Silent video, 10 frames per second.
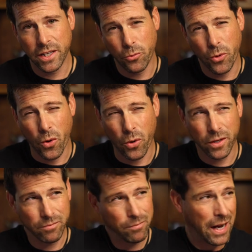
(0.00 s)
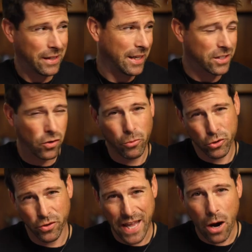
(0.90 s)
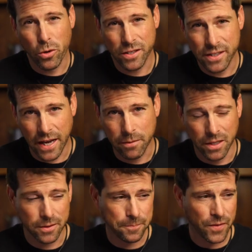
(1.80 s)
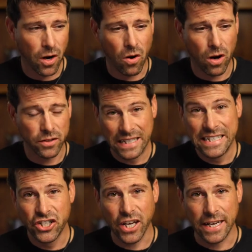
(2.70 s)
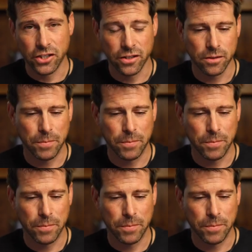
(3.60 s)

And we recorded, I think it's almost an hour segment on lead changes,